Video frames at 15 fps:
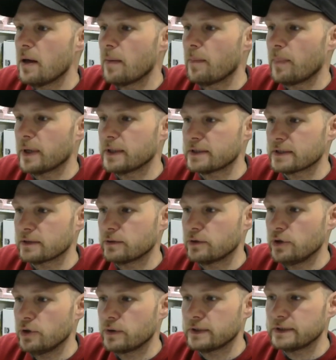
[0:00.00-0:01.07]
But
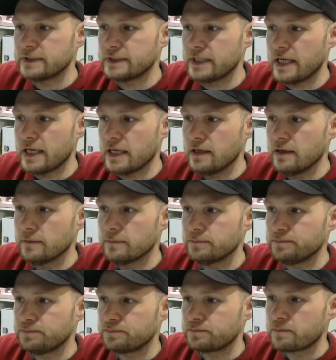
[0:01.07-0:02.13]
you can see
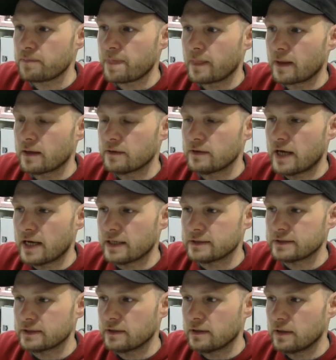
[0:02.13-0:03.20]

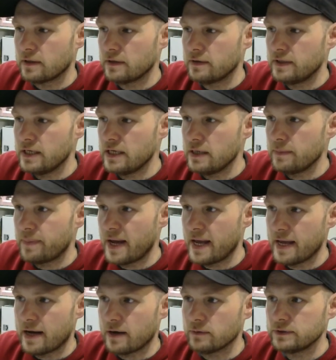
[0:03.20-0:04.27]
that the
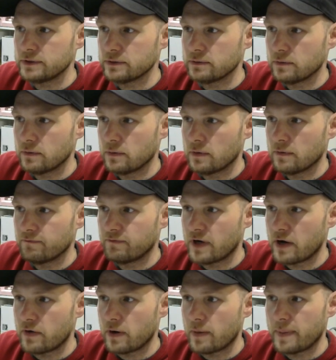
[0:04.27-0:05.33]
payout
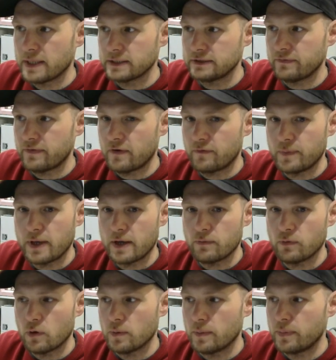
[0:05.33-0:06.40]
via our passive FBA
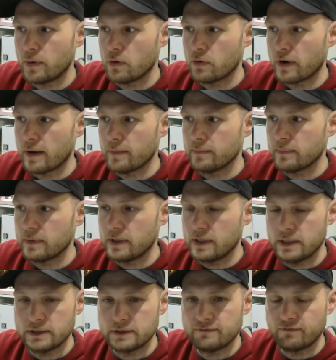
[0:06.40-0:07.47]
enrollment program
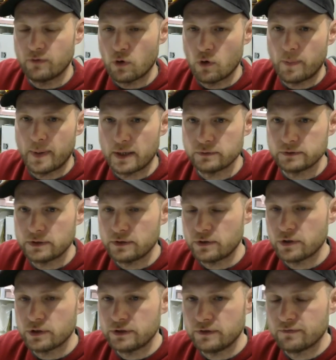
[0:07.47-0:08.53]
is
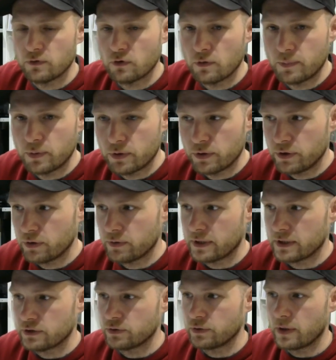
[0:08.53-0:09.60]
£4.34 per
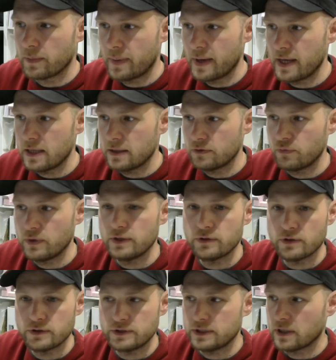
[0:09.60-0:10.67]
unit. So you're paying
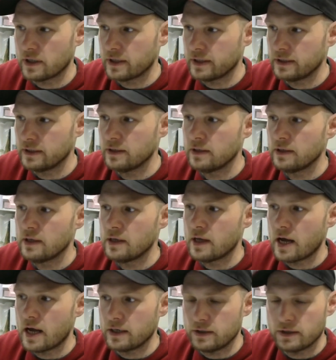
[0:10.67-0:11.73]
£3.39
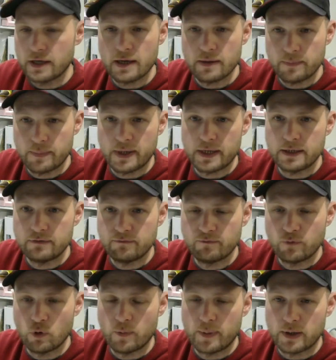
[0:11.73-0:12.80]
and you're getting paid
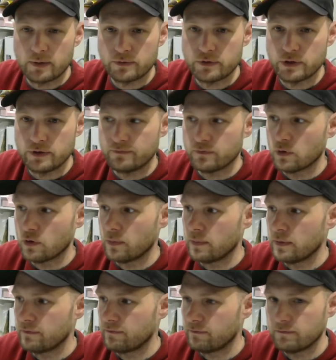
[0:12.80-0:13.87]
£4.34
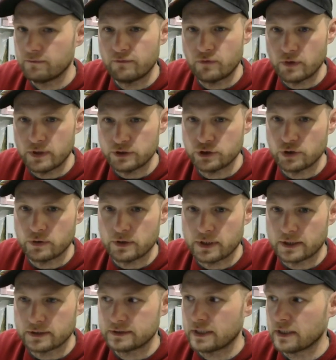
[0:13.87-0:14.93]
for each unit
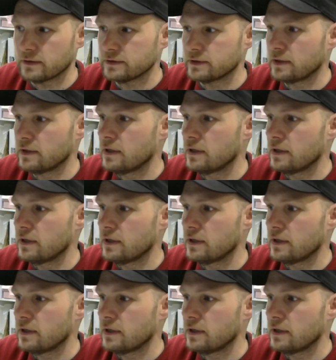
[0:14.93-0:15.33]
that sells.